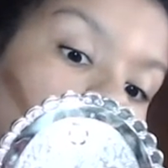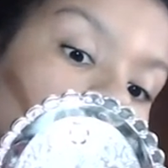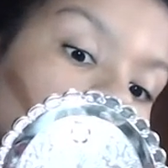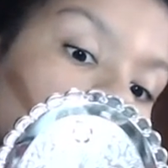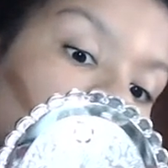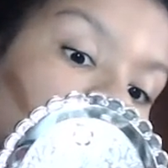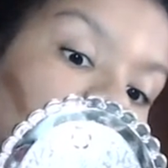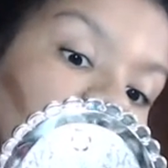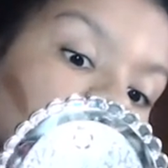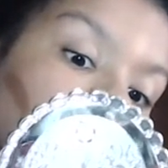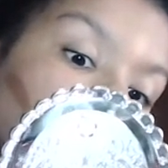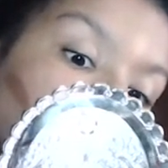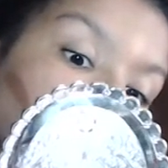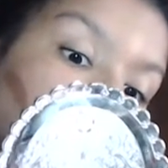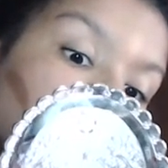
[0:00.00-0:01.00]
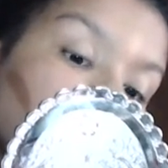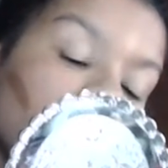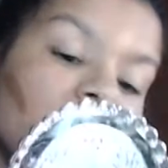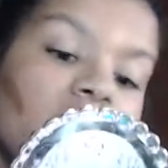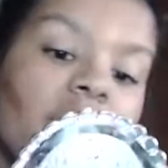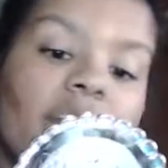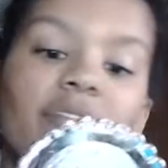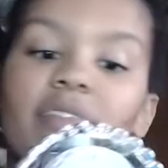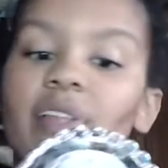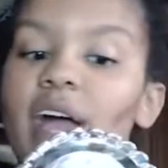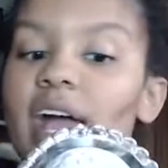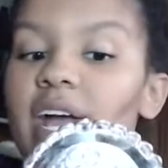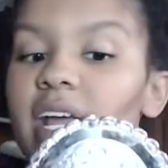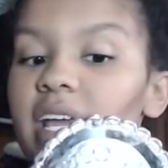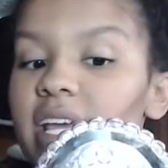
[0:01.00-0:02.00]
I think that a lot of
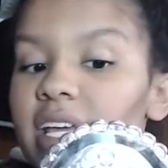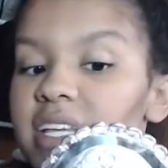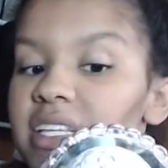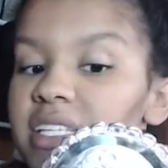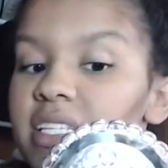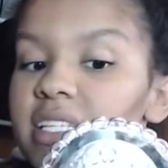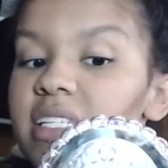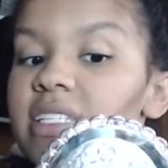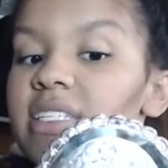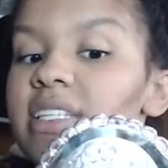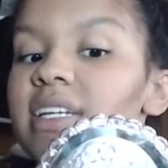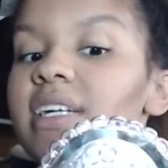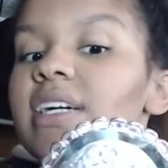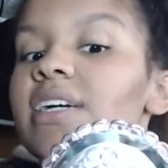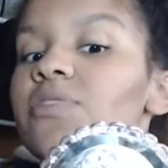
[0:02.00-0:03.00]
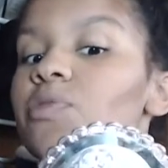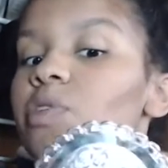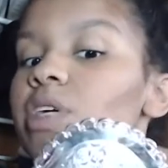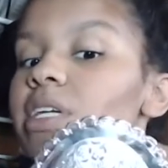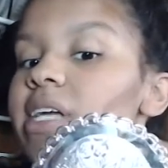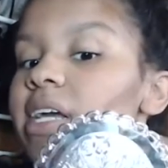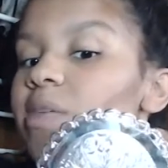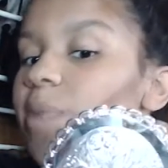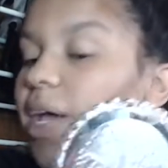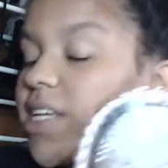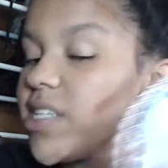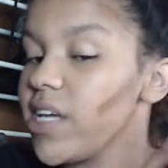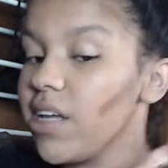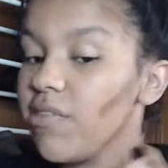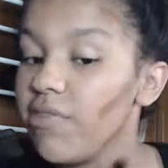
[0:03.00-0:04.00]
that is that I really like
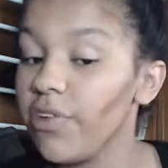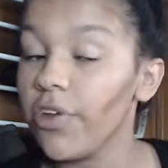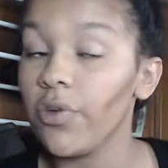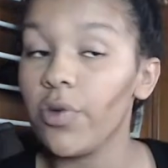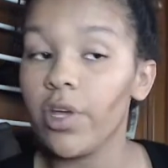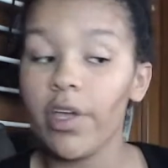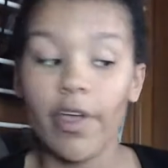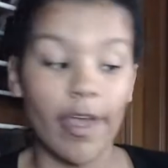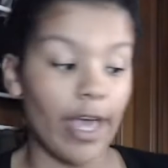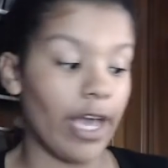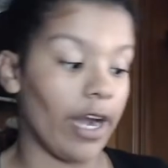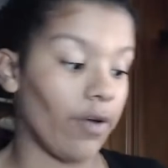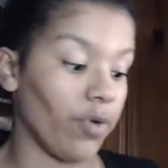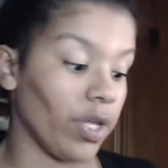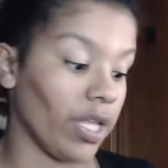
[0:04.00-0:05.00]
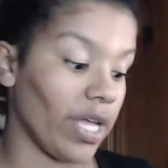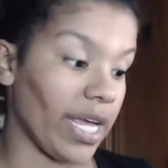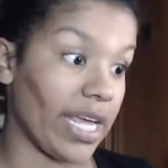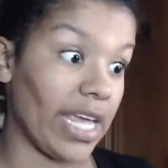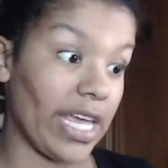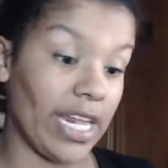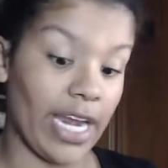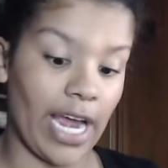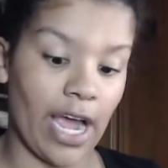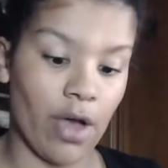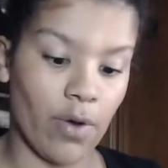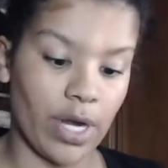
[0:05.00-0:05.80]
Mexican food, and I really like eating out.